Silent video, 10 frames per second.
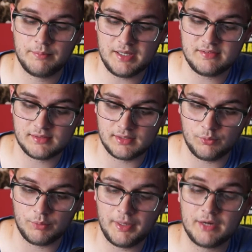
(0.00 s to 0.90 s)
Basically,
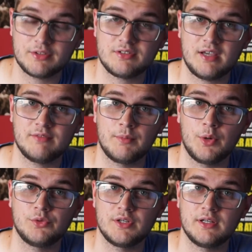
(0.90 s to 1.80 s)
what battery saver
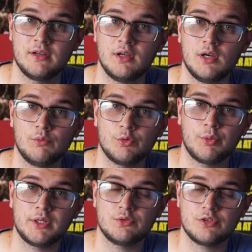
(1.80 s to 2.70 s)
mode did was
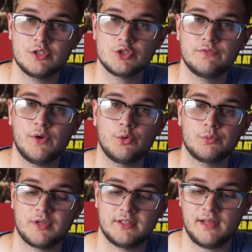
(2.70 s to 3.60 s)
when you turned your phone
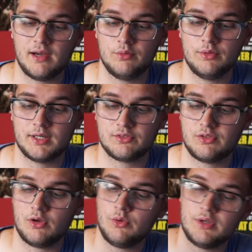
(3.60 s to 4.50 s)
upside down, like
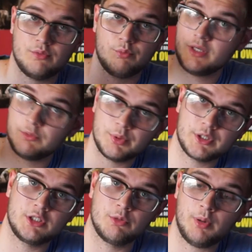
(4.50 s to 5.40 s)
so, when you put
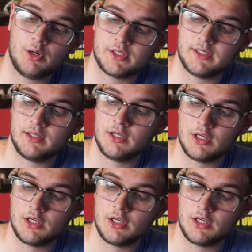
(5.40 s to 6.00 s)
it in your pocket,